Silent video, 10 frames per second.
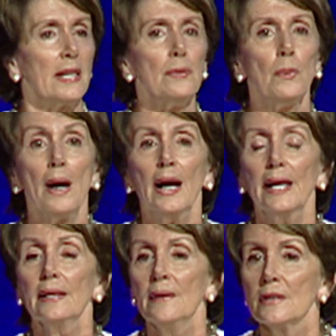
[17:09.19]

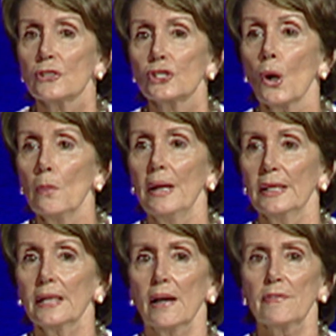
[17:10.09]
why so
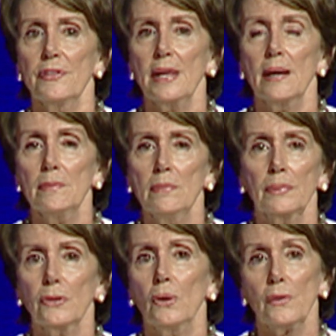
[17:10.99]
many of them,
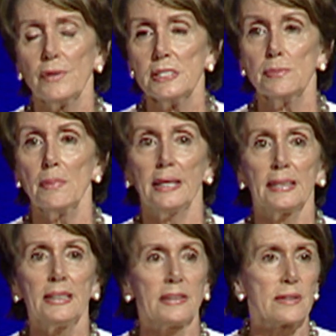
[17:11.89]
with all this
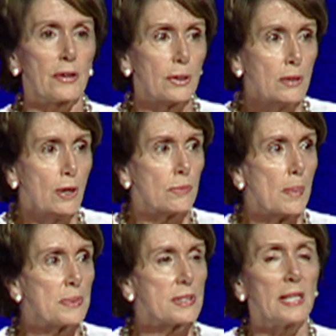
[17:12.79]
money and their
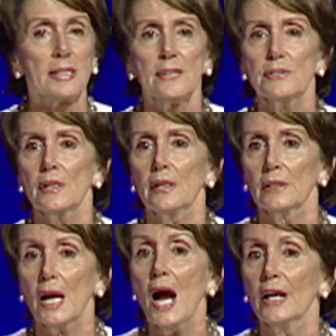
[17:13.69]
representatives in
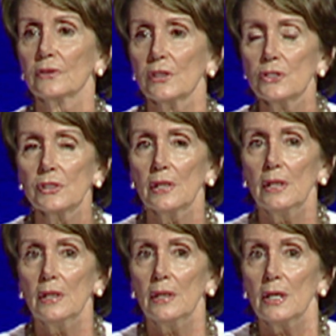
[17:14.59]
Congress,
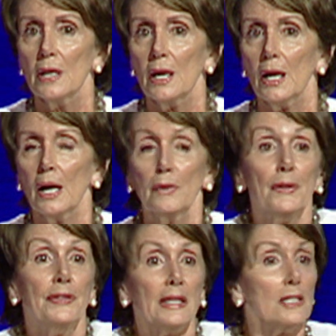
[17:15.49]

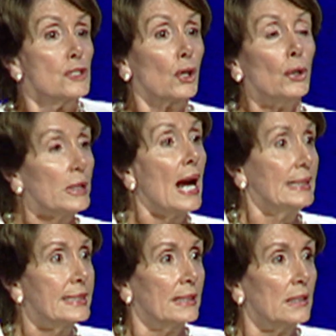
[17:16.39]
think it's a good
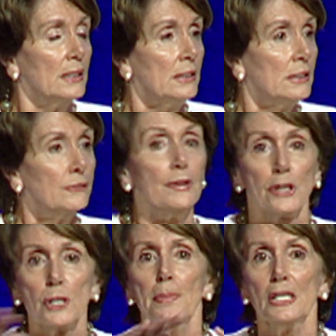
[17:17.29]
idea for
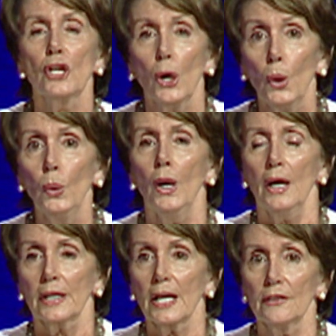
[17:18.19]
there to be no
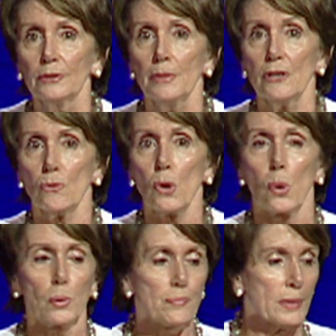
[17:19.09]
government
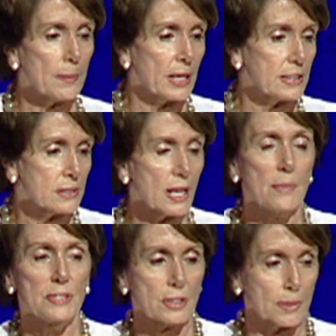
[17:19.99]
role. Now my
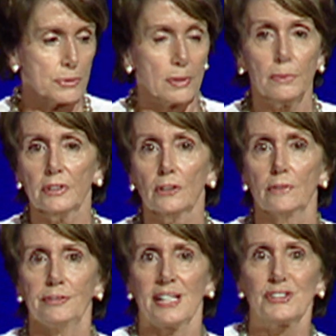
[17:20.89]
time is up, so I'm going to go
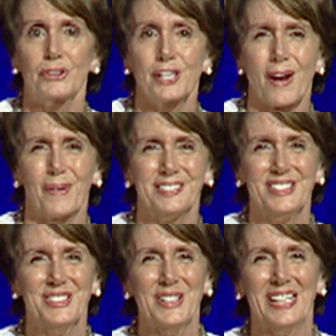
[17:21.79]
faster now,
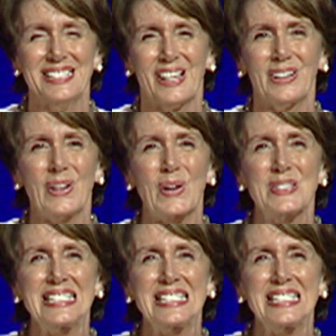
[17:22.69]
just as I close.